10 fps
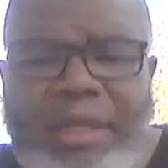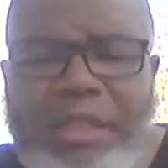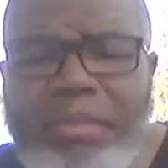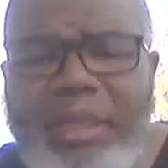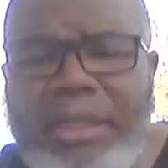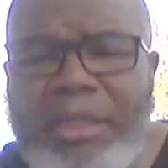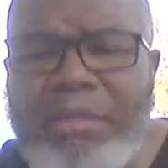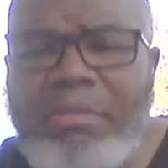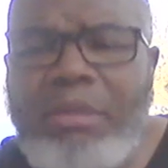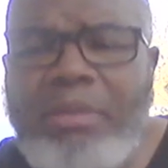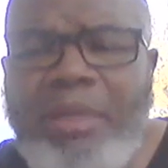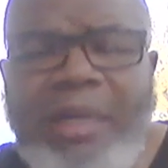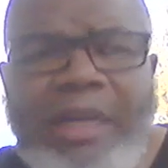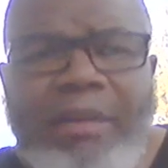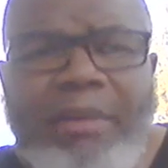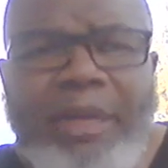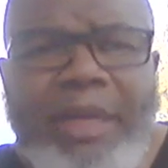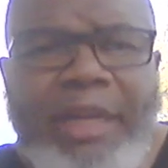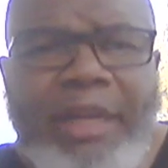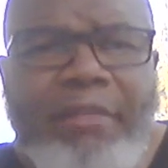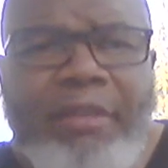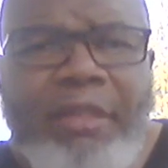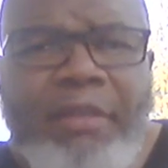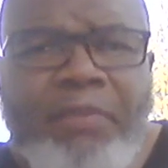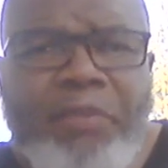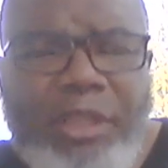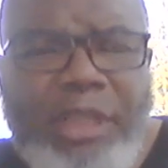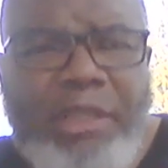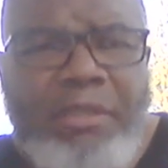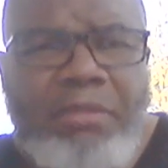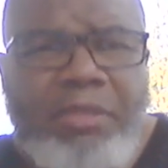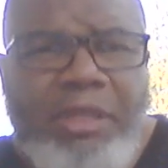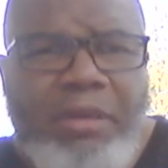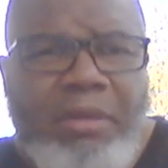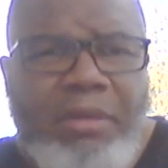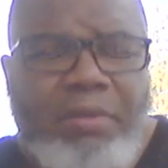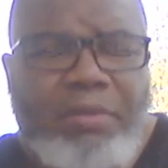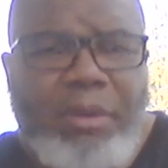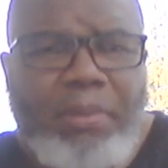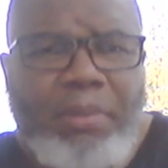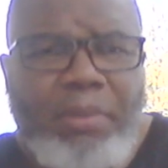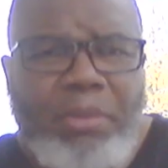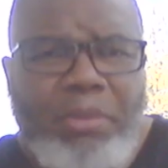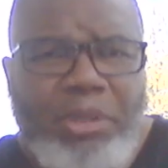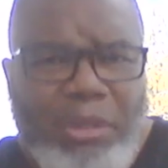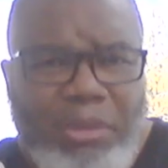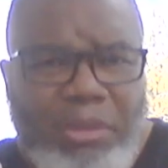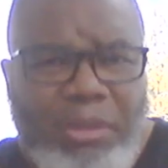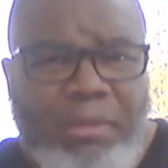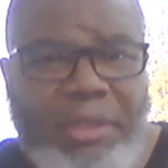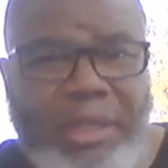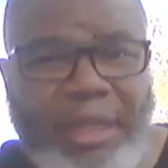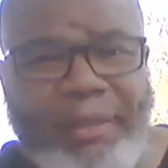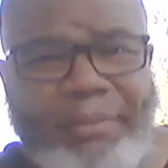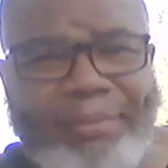I estimate this one to be about an hour and a half. Stay tuned for Cigars on the Front Porch with your host, Uncle Scotty.